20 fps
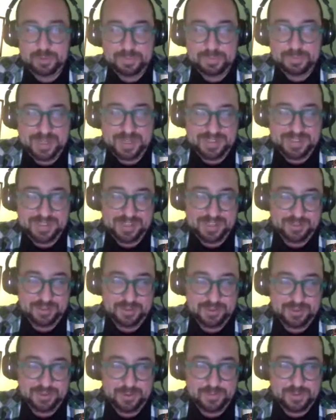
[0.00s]

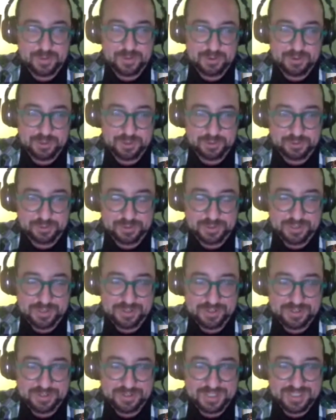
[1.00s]
pigtails over her
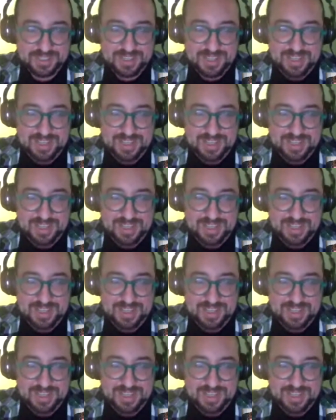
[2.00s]
shoulders,